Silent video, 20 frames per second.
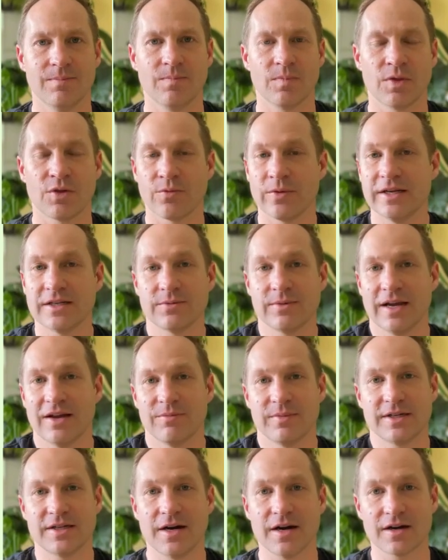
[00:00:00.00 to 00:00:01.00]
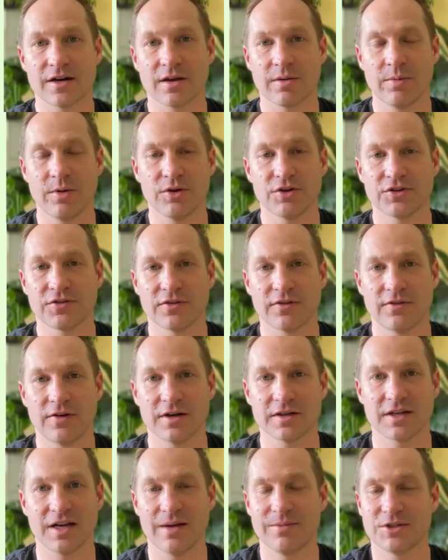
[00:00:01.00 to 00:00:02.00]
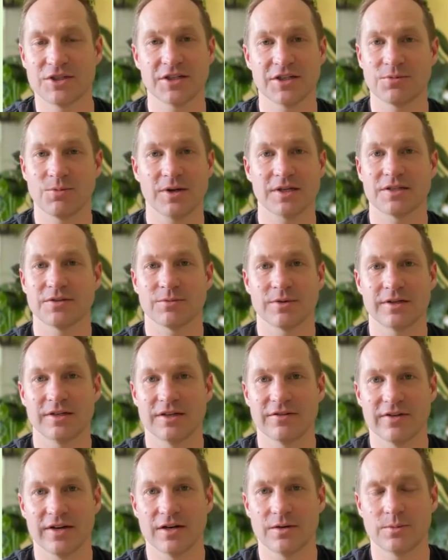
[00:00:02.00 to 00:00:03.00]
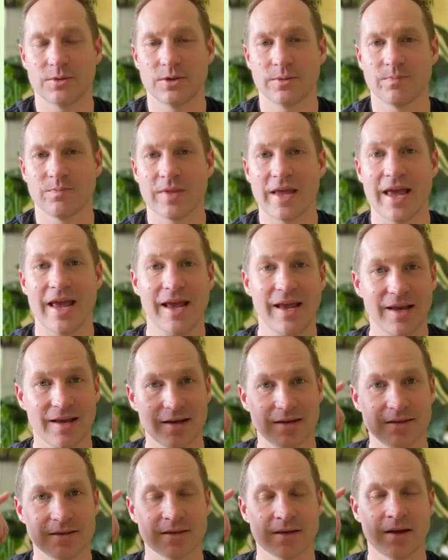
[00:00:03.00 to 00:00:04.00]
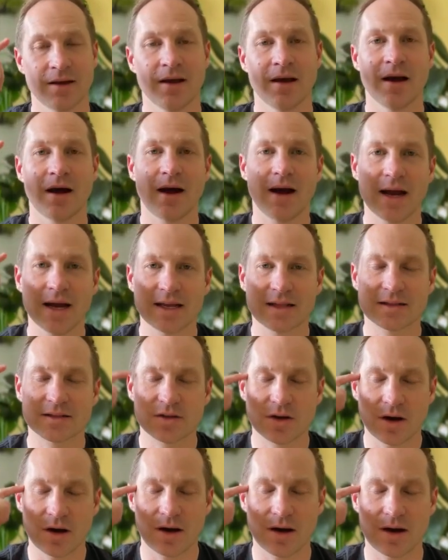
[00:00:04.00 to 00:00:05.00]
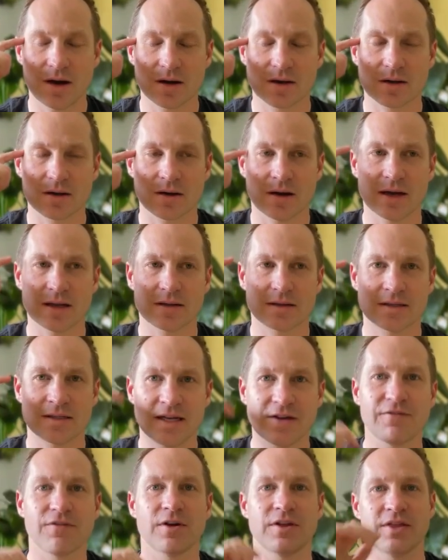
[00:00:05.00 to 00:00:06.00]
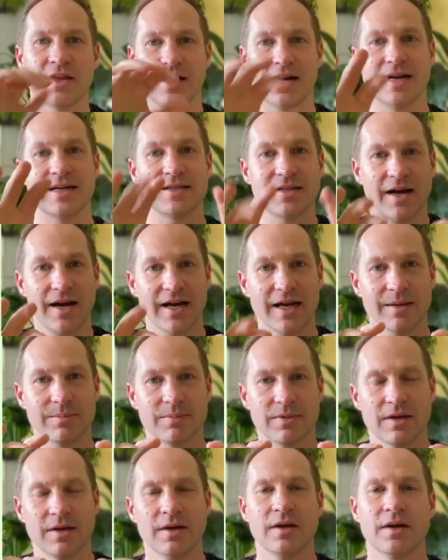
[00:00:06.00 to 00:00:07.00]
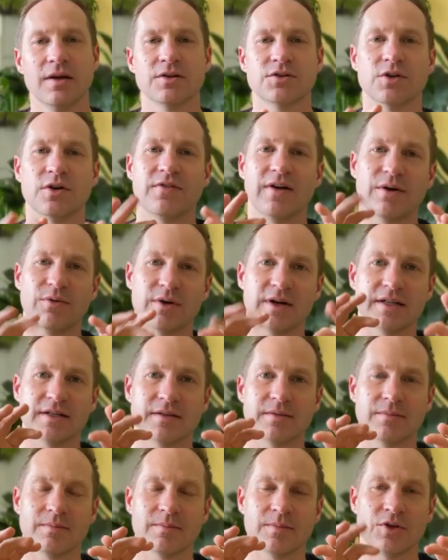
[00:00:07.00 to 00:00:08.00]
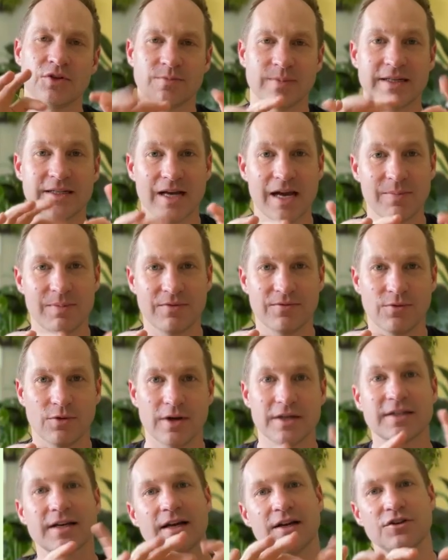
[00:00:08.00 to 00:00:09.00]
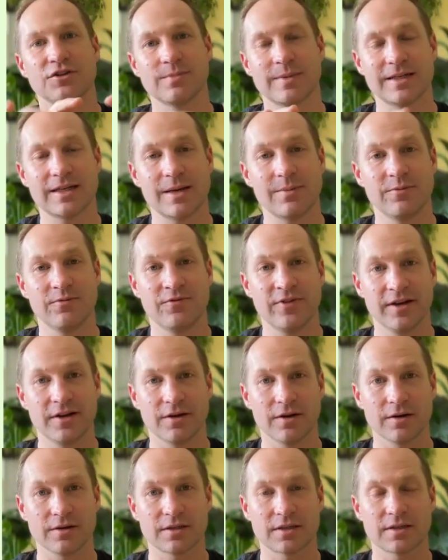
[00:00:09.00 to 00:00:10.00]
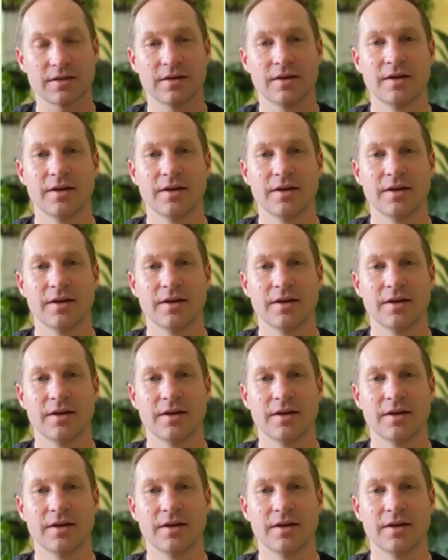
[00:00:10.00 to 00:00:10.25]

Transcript: The reason we haven't been talking to computers for a long time is it just wasn't really available. And I talk different than I type. So if I want to use my typing voice, I got to use my typing fingers.